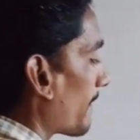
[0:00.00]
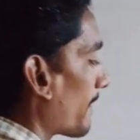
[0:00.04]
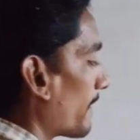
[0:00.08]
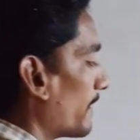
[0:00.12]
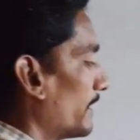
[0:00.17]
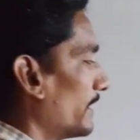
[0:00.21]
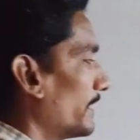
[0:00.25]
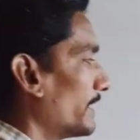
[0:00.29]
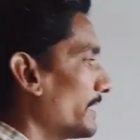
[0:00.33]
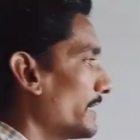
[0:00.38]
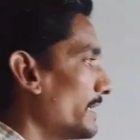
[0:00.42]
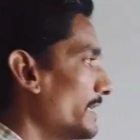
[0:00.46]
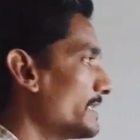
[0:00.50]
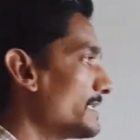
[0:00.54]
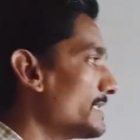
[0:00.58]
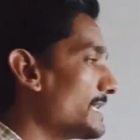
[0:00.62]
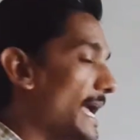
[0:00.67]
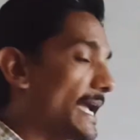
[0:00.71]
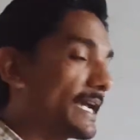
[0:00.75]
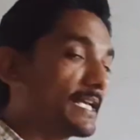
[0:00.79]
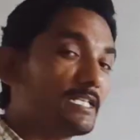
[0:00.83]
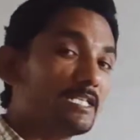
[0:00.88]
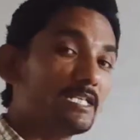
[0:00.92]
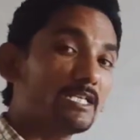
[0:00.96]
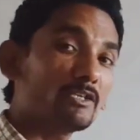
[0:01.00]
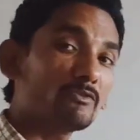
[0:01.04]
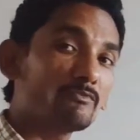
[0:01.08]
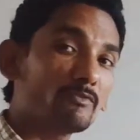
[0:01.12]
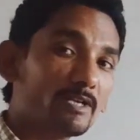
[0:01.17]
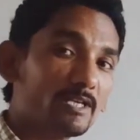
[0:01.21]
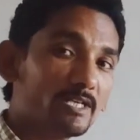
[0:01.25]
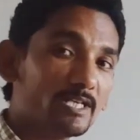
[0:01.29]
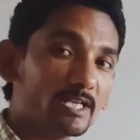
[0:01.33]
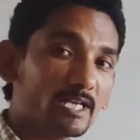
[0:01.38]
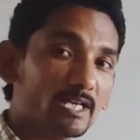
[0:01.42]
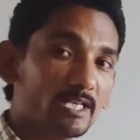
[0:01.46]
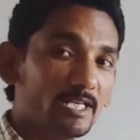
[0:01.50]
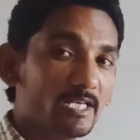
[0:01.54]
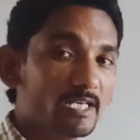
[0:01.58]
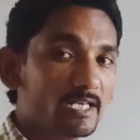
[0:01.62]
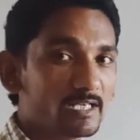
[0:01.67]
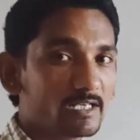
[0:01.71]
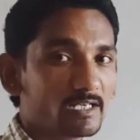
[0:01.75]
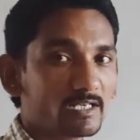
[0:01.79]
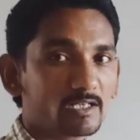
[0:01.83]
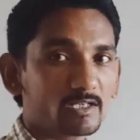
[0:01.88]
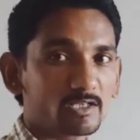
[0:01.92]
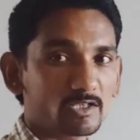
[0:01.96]
It is acting in
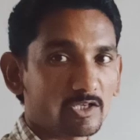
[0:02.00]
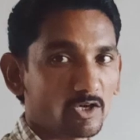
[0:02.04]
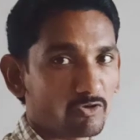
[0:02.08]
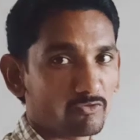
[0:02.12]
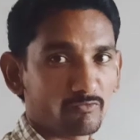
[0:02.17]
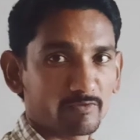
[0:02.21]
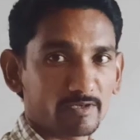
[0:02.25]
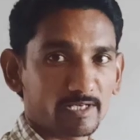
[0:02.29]
vertically downward